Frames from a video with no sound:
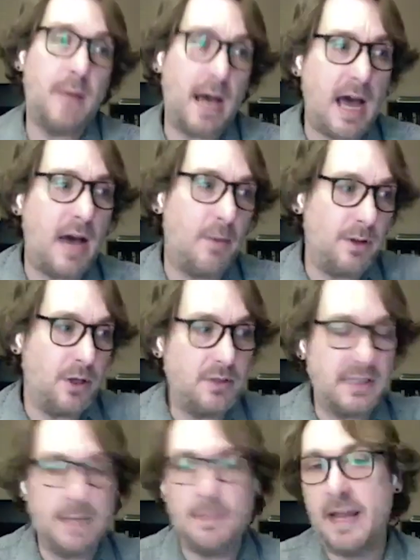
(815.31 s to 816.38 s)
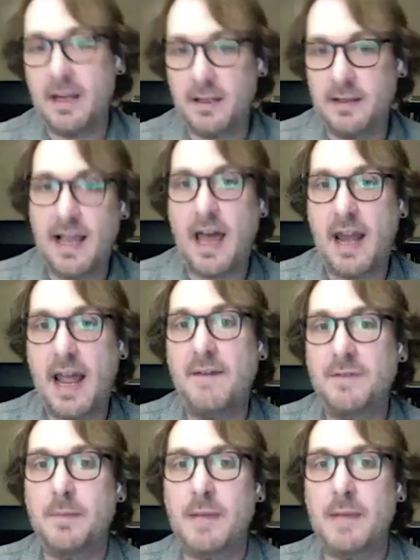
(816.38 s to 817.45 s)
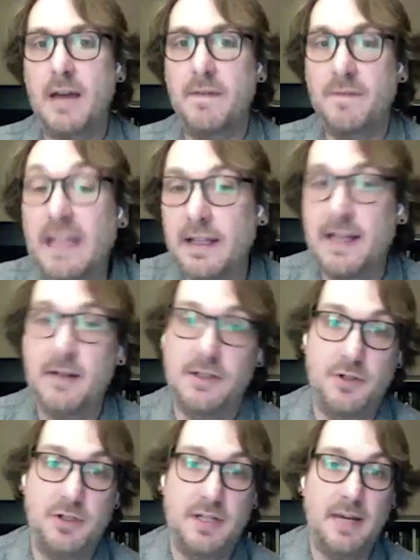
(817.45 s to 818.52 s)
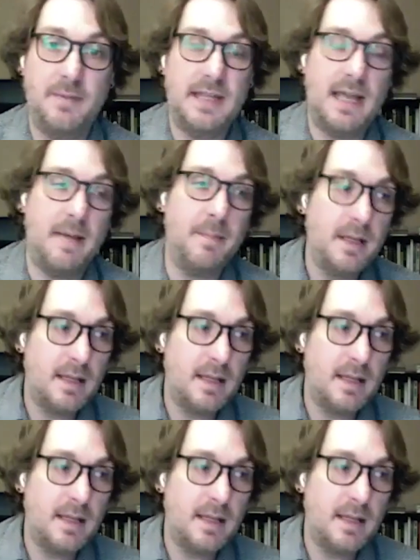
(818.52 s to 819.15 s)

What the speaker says: aha, well, those seem like they got to have some kind of feeling associated with them.